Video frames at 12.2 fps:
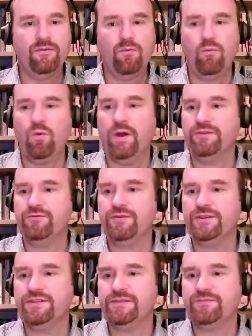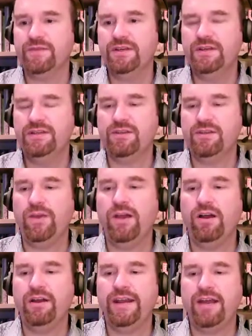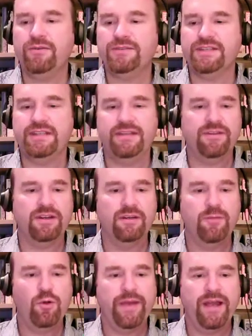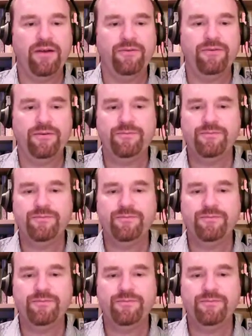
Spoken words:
Wondrous. So we are now significantly more powerful.